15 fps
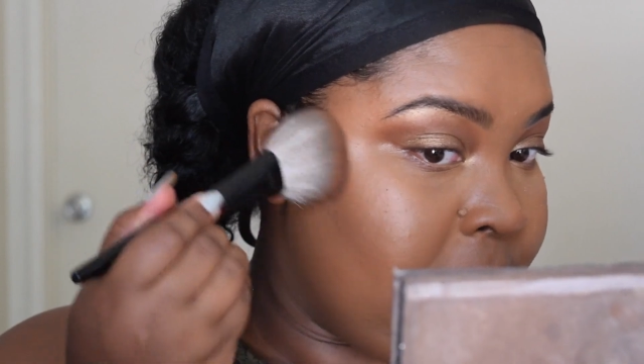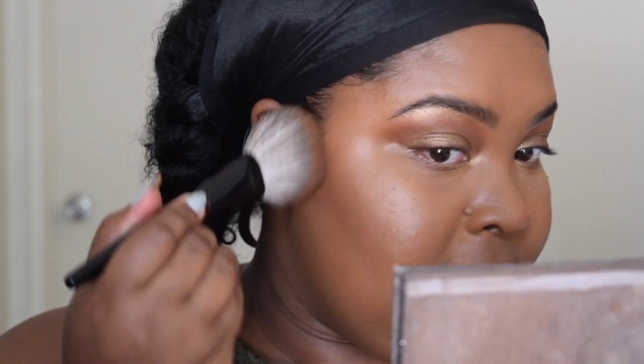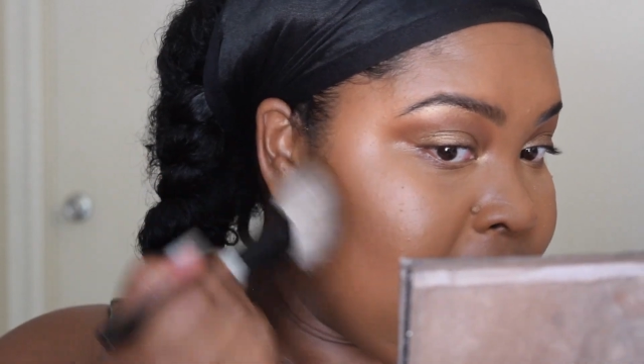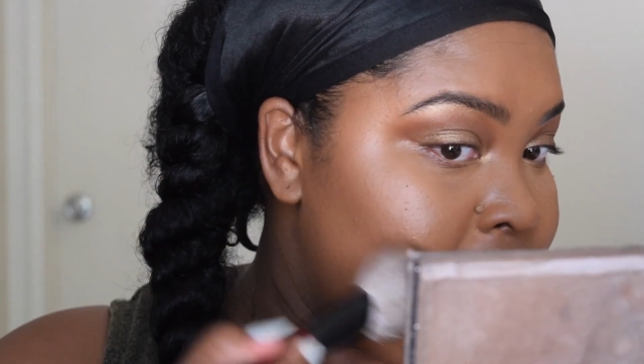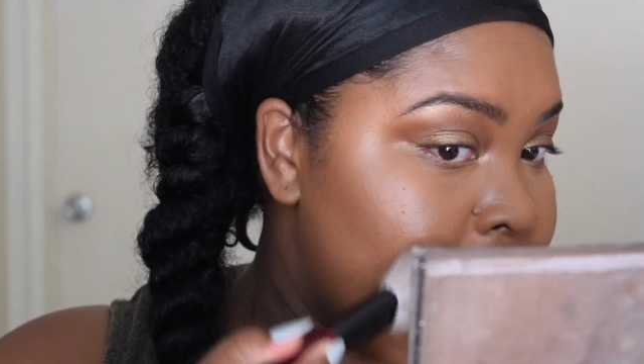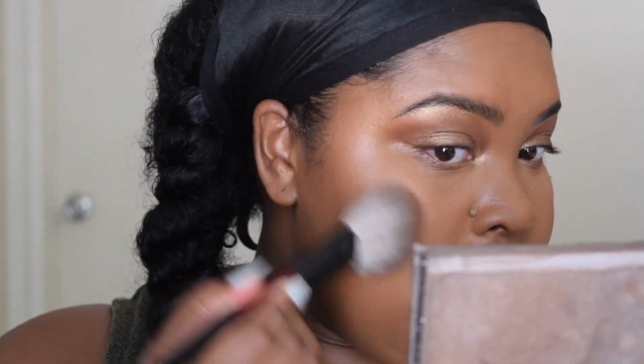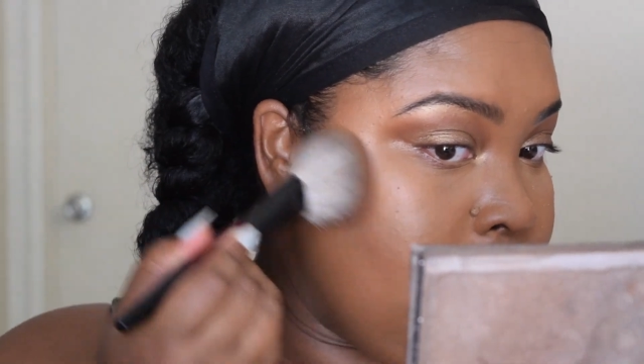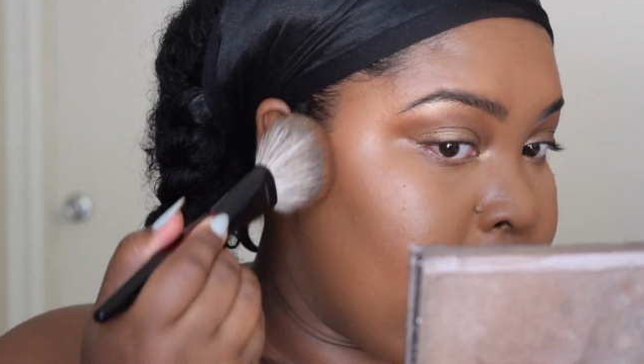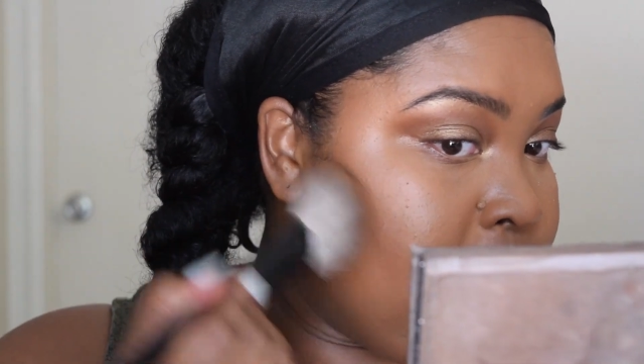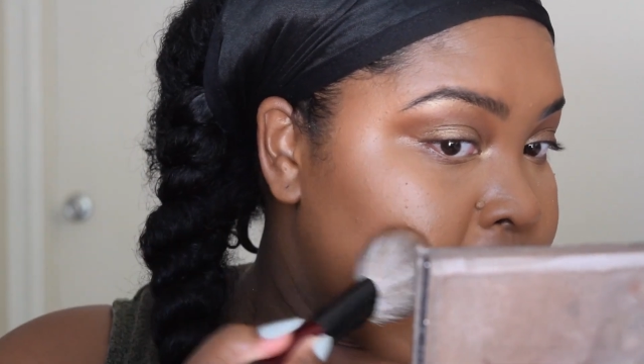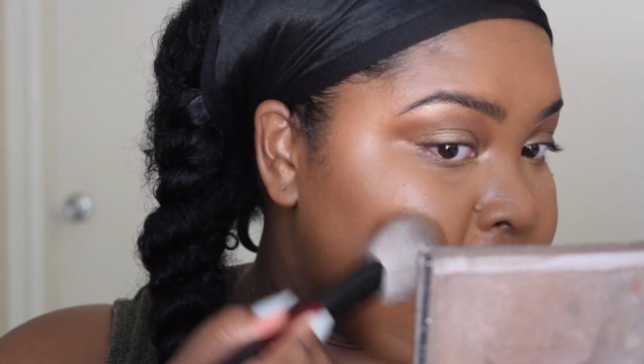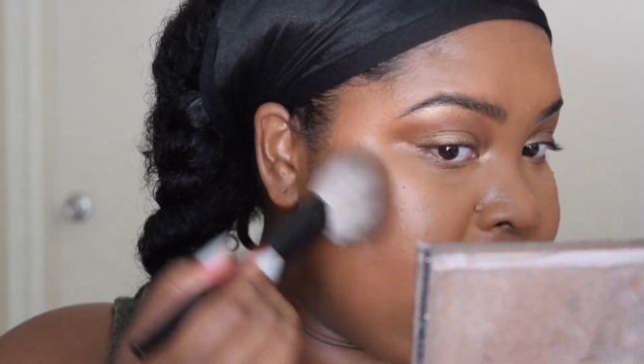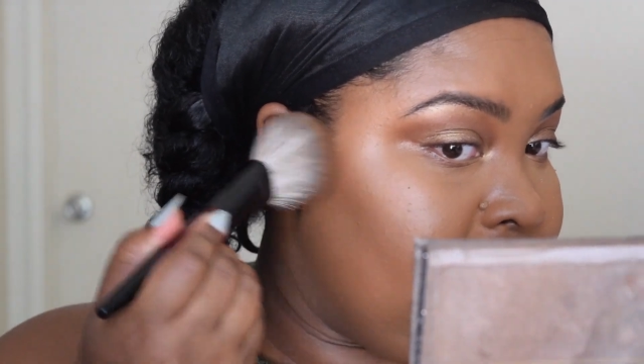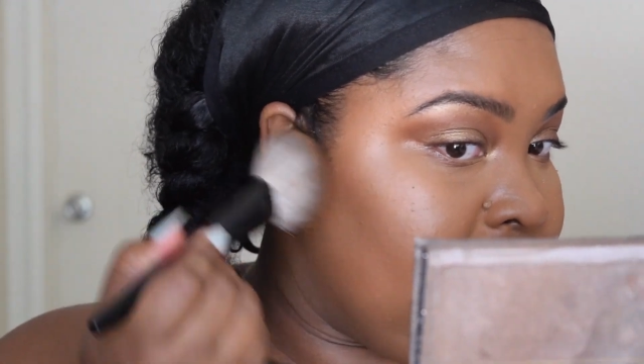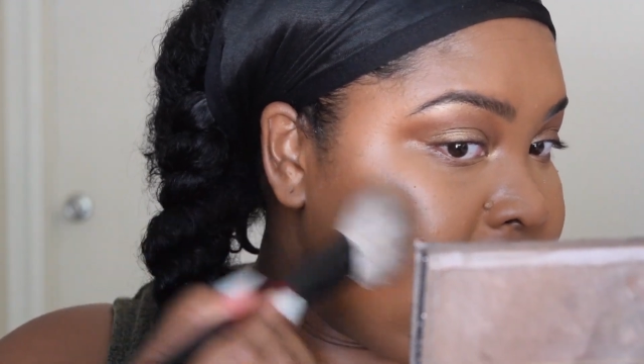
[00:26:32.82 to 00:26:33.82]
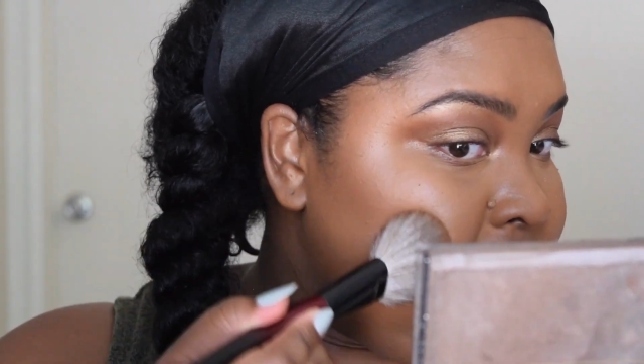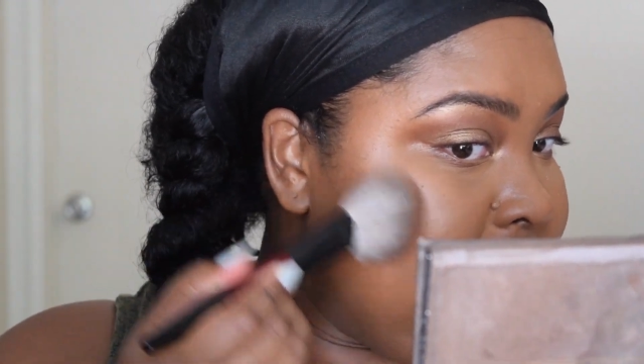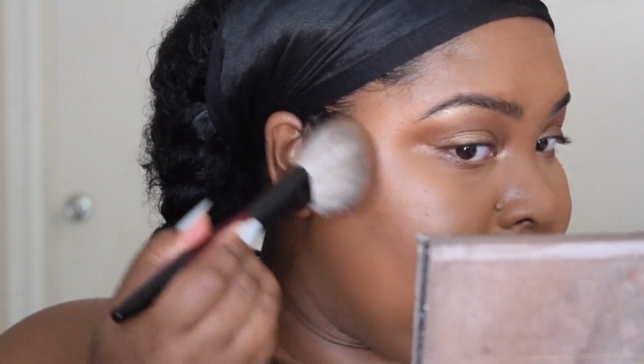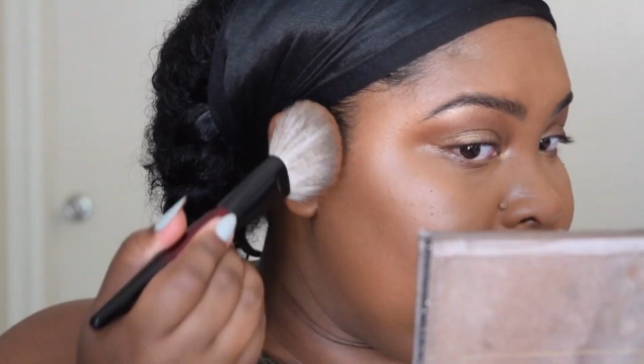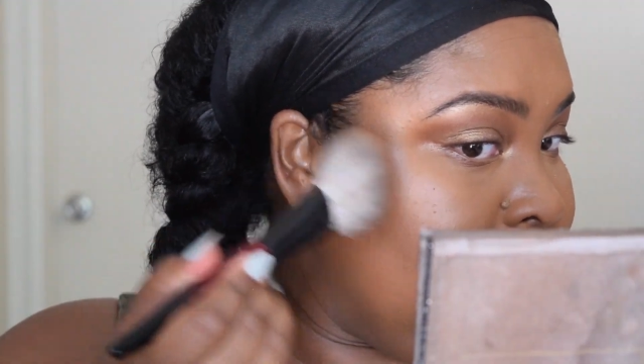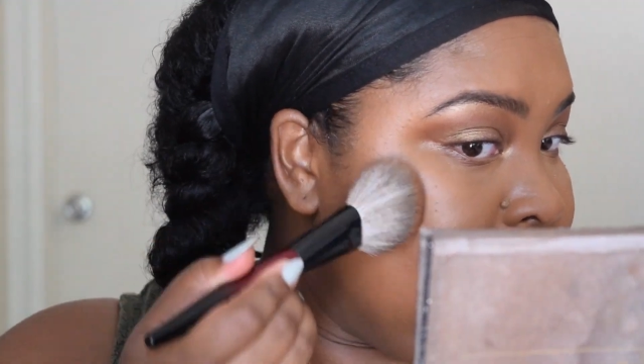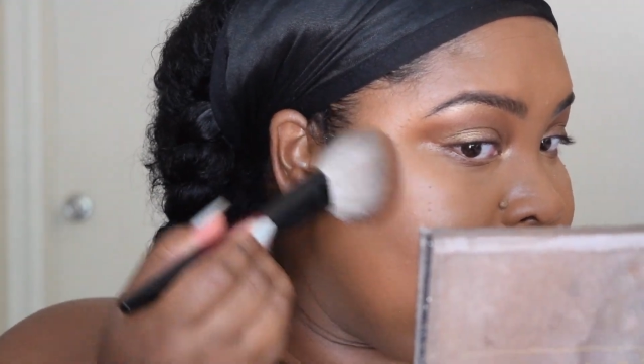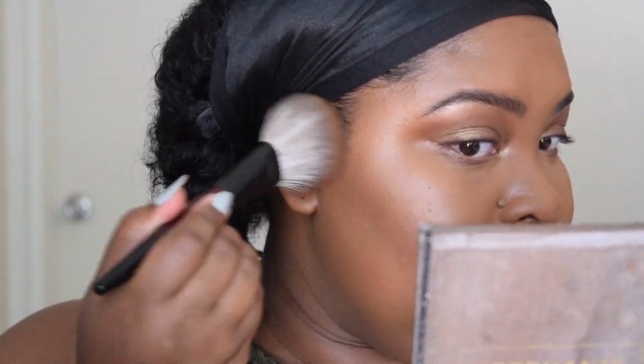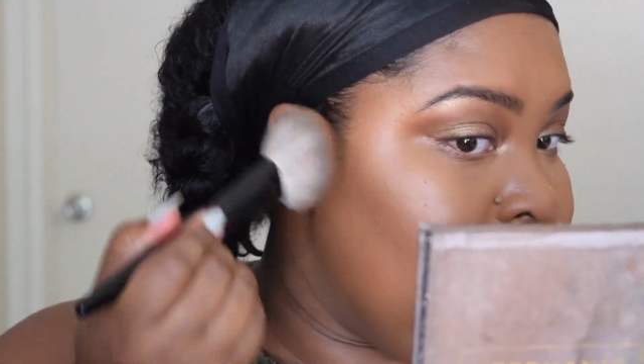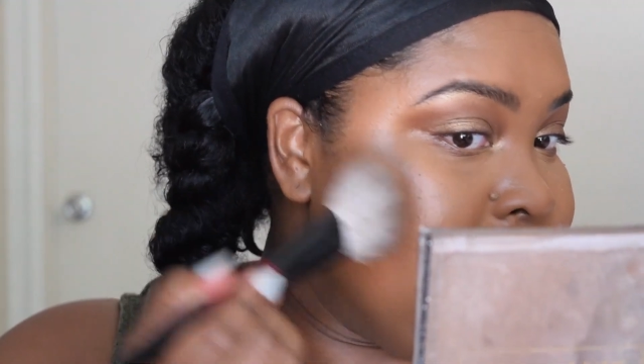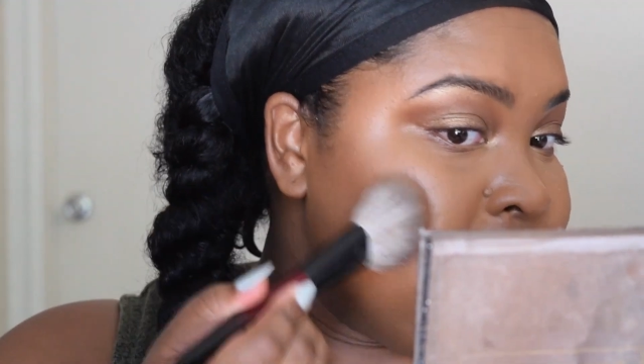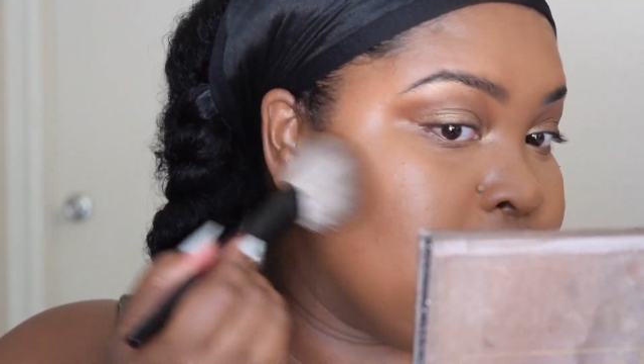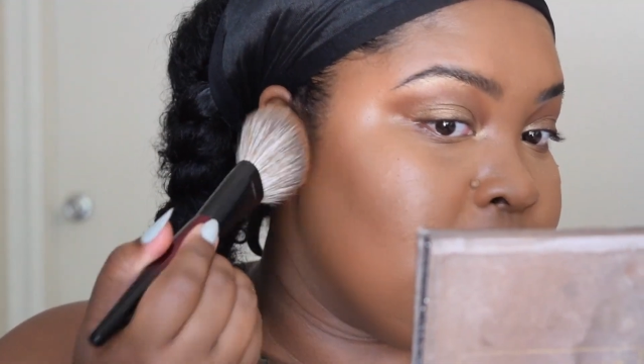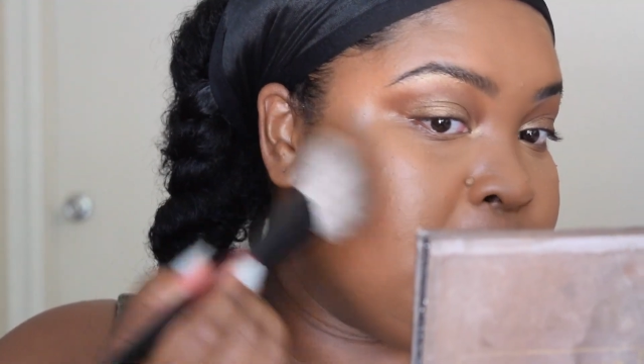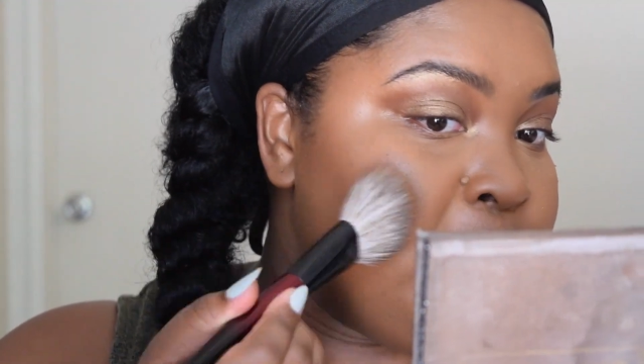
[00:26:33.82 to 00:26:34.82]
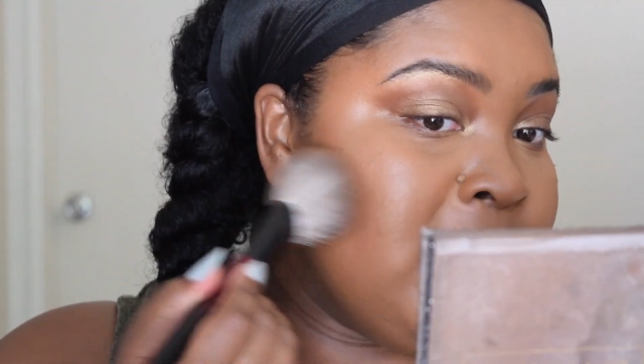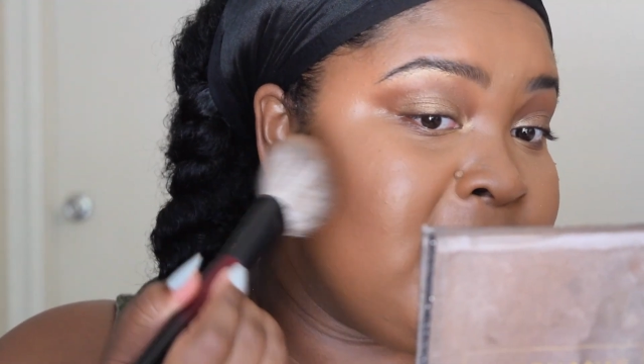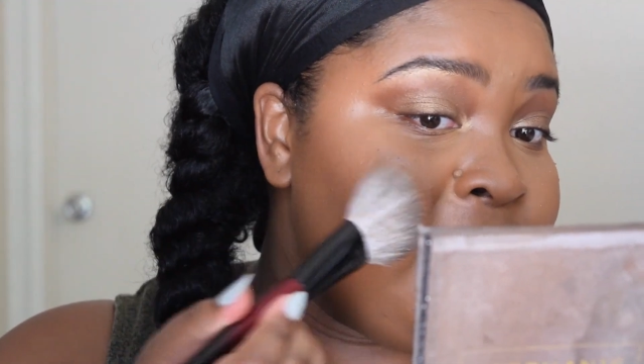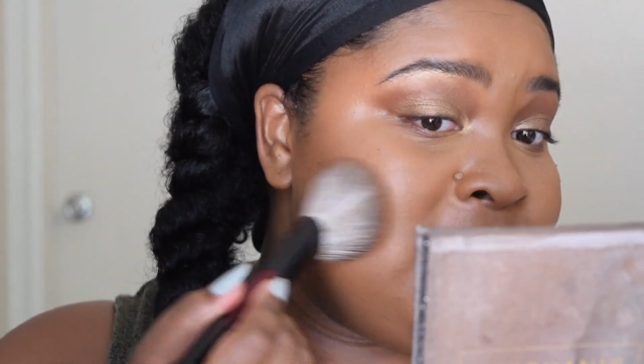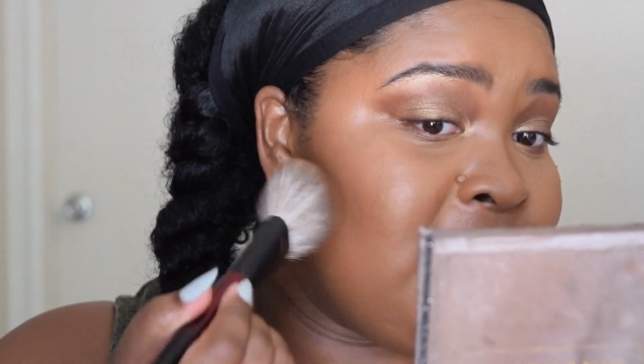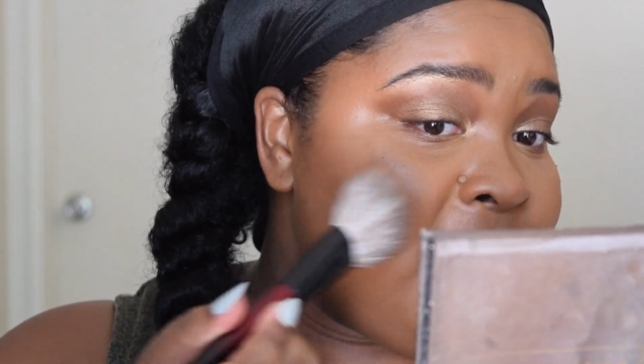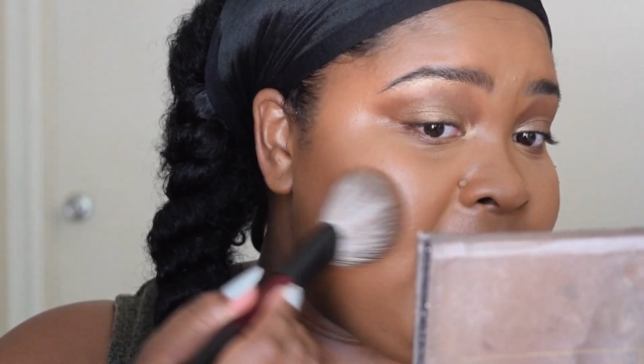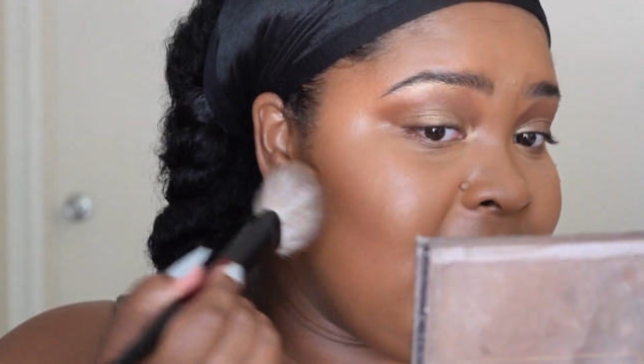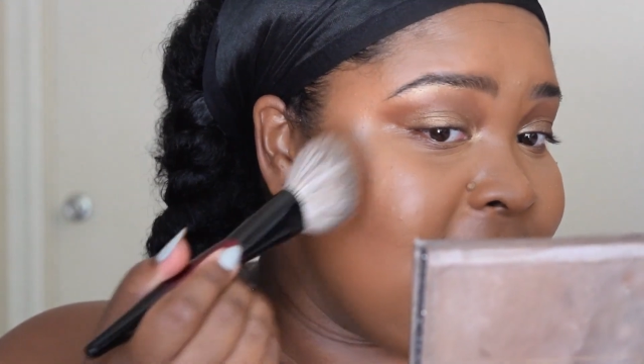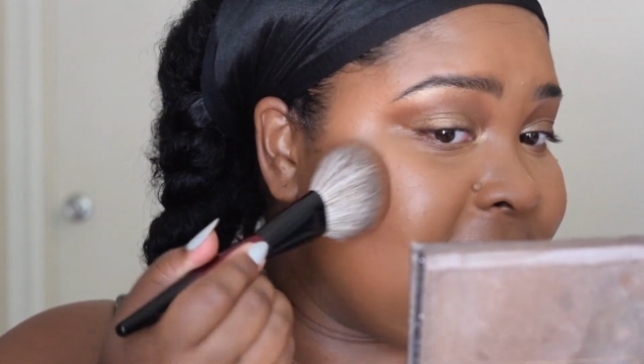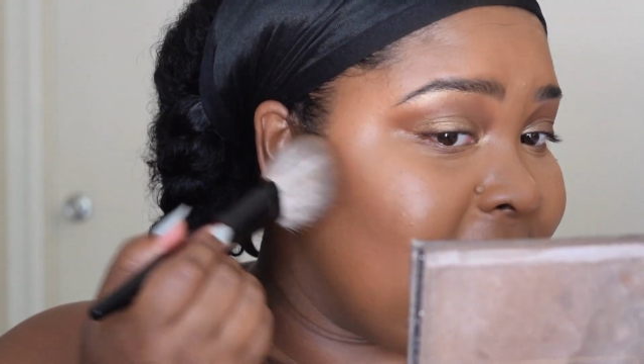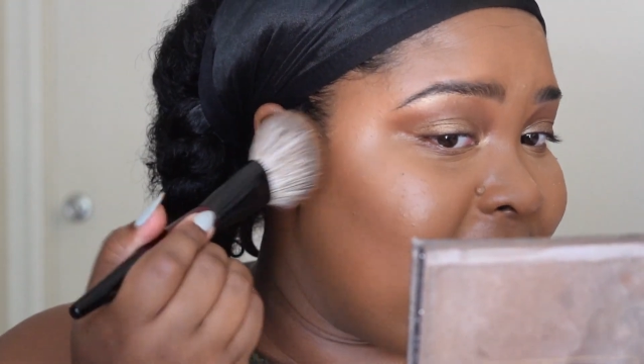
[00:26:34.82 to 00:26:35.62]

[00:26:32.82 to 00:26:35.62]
at how perfectly it aligns with my face.